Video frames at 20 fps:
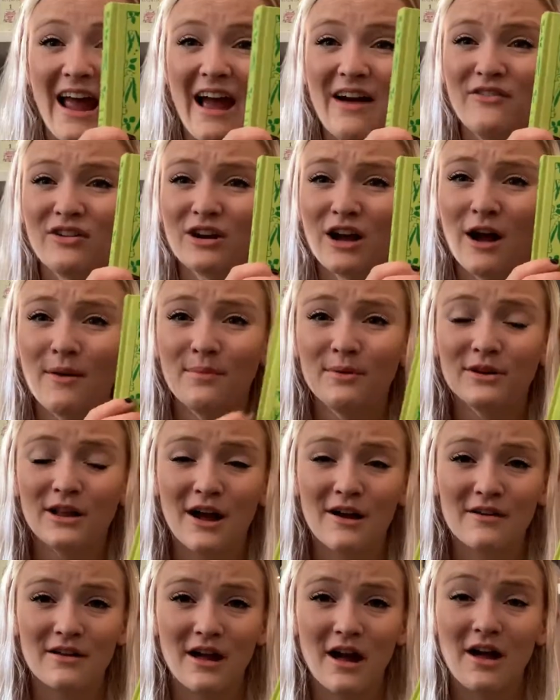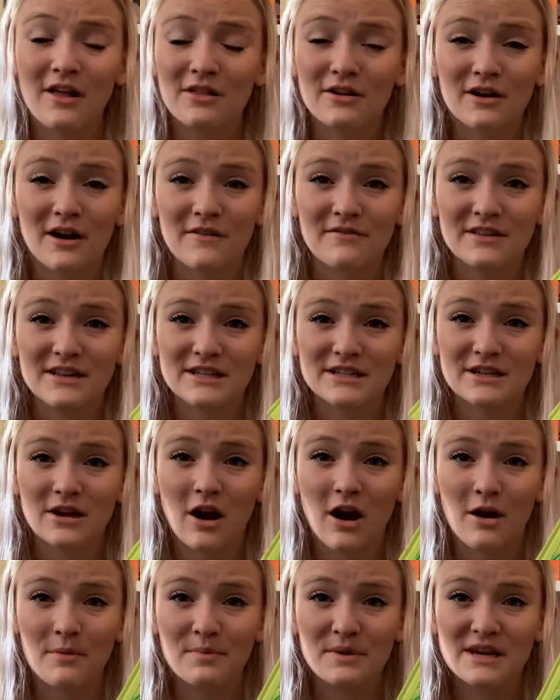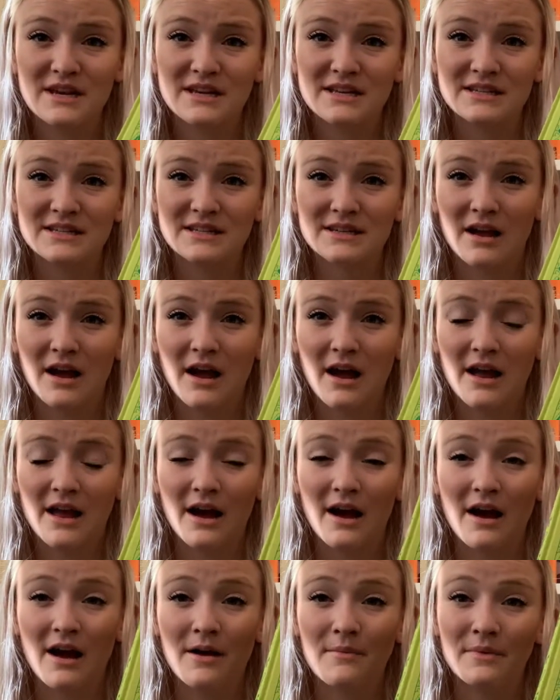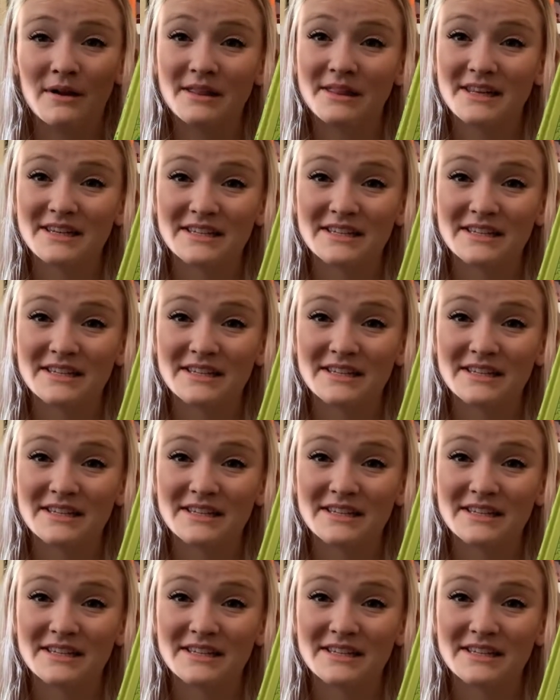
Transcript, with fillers: I have a couple of other of these copies in